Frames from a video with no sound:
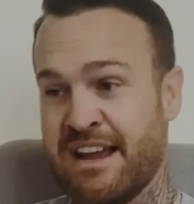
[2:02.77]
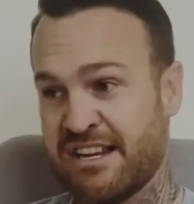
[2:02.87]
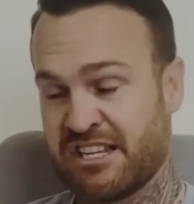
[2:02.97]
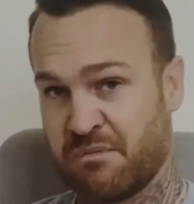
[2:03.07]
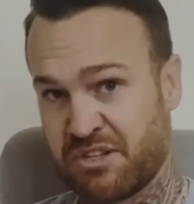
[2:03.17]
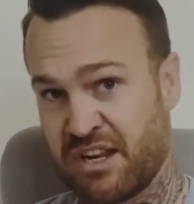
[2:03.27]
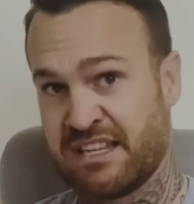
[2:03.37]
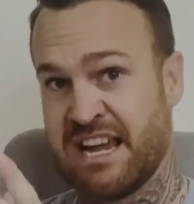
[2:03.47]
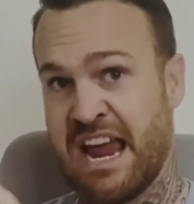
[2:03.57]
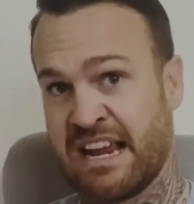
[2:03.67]
someone's going to
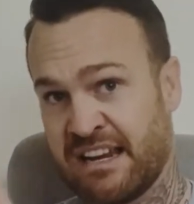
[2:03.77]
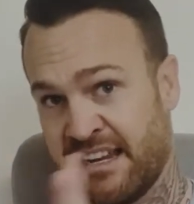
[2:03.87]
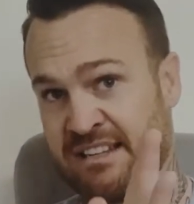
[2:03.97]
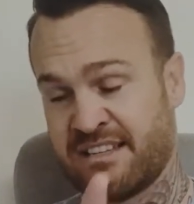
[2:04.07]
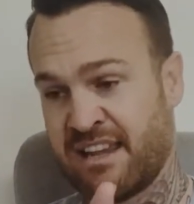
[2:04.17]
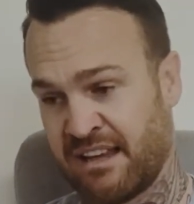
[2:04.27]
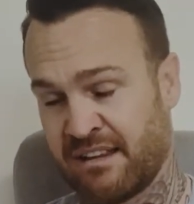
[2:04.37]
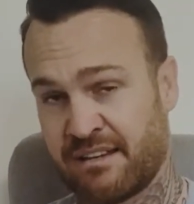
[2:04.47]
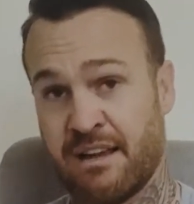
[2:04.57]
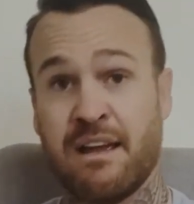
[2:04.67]
take it and steal it.
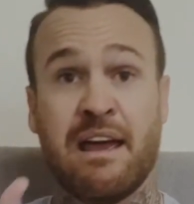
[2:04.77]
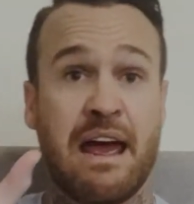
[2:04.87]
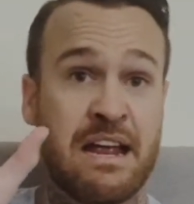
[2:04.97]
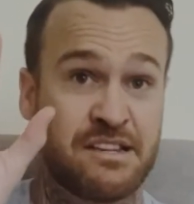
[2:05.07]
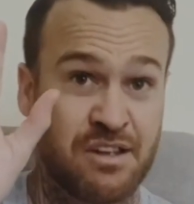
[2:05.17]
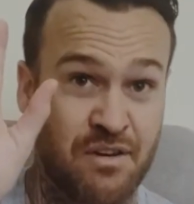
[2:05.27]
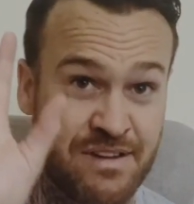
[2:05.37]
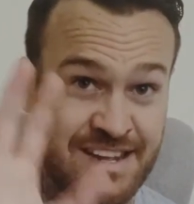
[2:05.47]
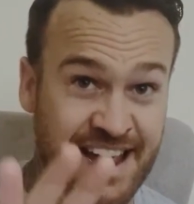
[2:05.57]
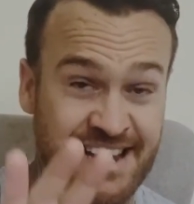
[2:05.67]
And so
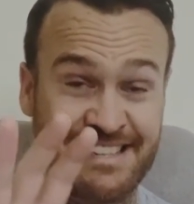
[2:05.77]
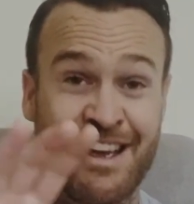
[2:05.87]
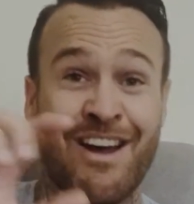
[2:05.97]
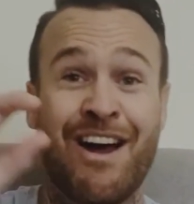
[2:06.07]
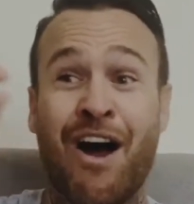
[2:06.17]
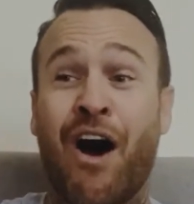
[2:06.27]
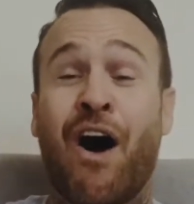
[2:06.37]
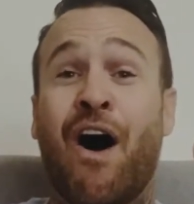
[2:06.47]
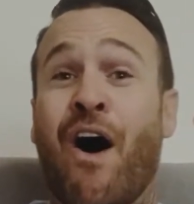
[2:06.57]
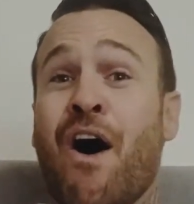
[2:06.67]
yes,
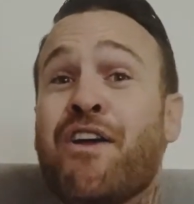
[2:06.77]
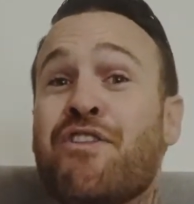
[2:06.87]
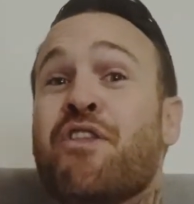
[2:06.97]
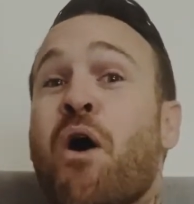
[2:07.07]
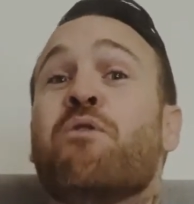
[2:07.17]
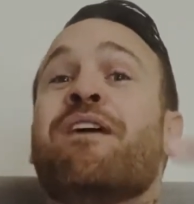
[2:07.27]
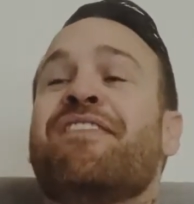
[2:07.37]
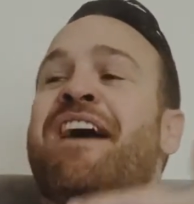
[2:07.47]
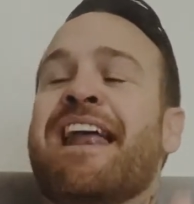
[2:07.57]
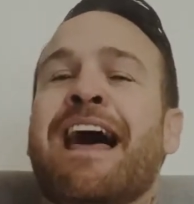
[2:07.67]
I know that
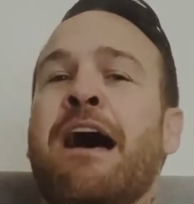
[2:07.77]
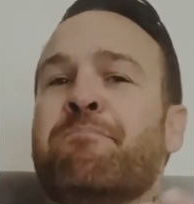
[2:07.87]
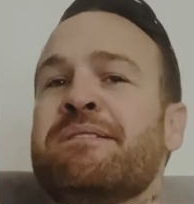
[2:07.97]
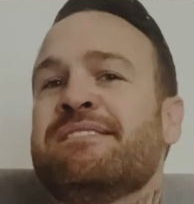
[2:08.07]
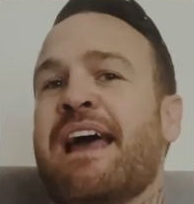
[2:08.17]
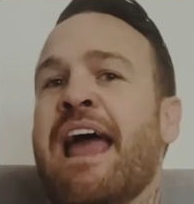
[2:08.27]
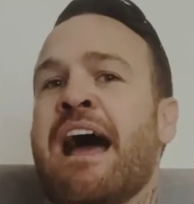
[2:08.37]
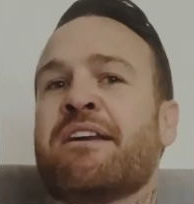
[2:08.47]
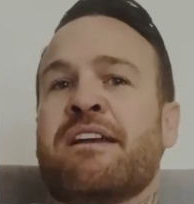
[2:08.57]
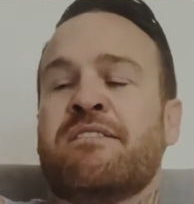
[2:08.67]
happens
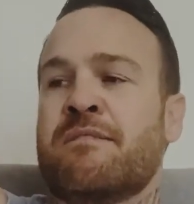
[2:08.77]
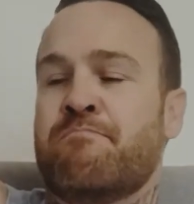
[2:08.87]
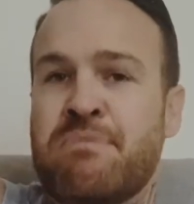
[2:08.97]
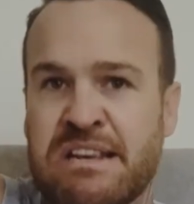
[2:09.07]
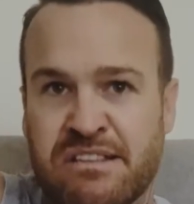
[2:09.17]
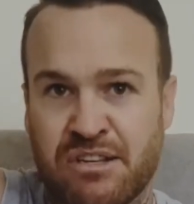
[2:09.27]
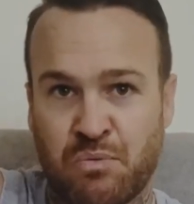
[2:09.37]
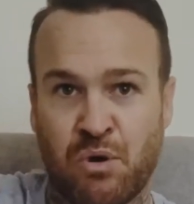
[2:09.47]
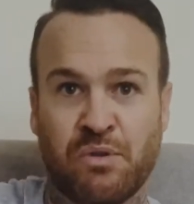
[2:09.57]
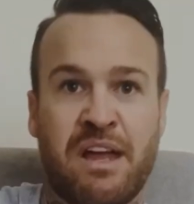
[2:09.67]
out in the business
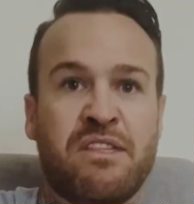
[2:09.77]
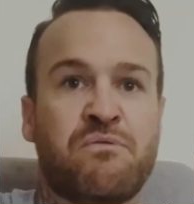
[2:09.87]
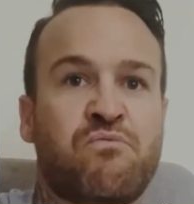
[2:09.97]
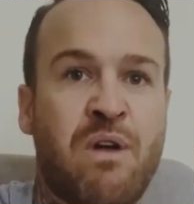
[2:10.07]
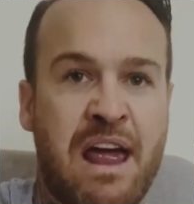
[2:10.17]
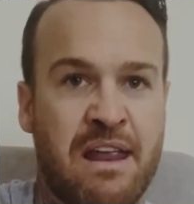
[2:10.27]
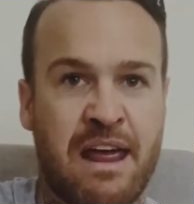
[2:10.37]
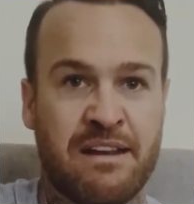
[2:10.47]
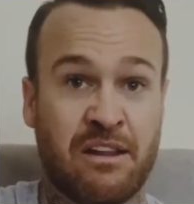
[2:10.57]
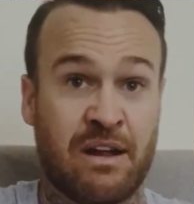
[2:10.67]
world
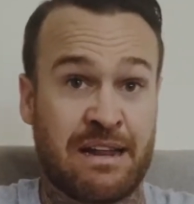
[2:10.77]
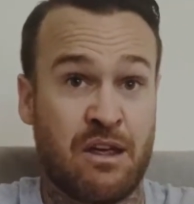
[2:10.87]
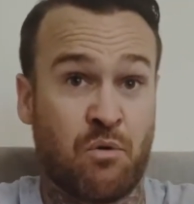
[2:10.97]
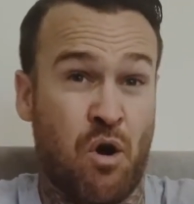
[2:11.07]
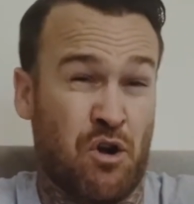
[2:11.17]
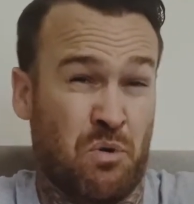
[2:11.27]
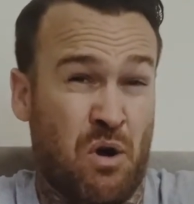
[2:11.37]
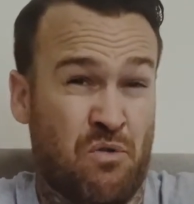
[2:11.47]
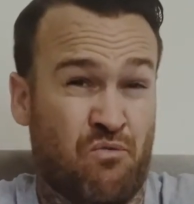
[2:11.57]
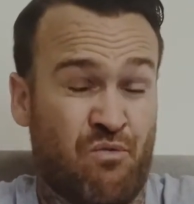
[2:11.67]
and like quote
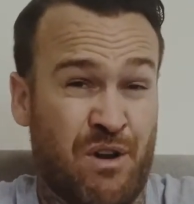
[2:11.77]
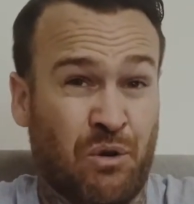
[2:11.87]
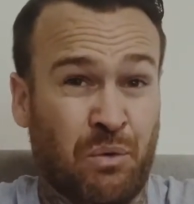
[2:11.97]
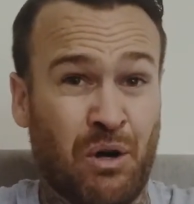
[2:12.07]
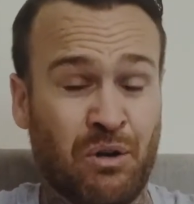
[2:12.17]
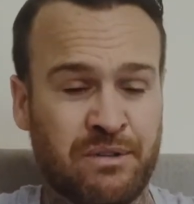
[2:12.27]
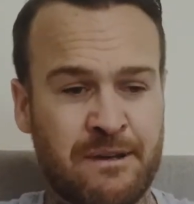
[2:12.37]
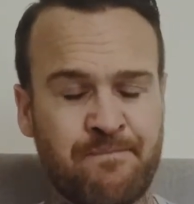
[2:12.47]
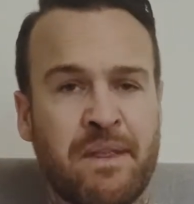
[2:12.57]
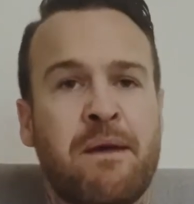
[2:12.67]
unquote real world,
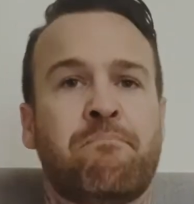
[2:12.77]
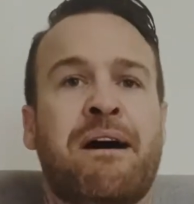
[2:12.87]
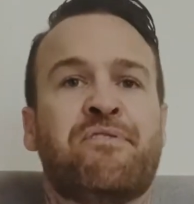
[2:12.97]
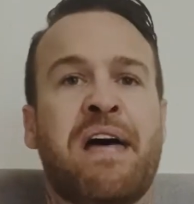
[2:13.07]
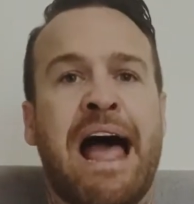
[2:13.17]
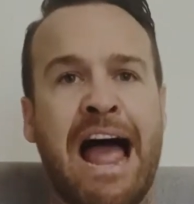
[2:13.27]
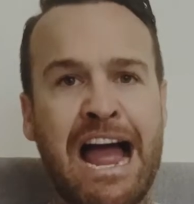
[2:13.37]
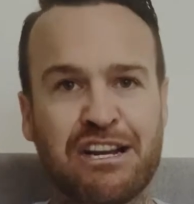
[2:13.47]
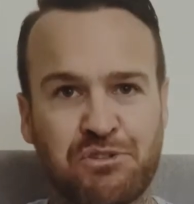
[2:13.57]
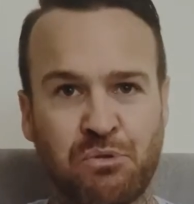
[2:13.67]
but the
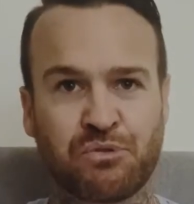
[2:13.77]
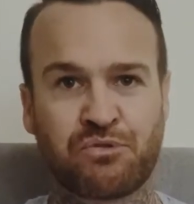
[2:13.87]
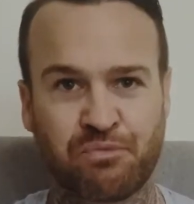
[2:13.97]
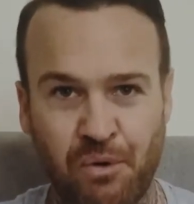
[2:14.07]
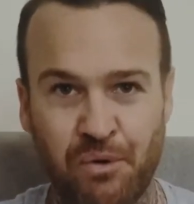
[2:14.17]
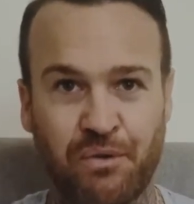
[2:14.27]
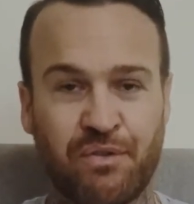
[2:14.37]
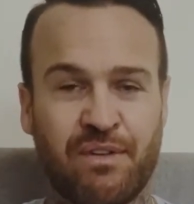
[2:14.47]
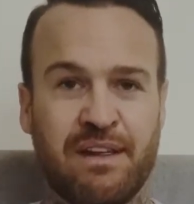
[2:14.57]
actual truth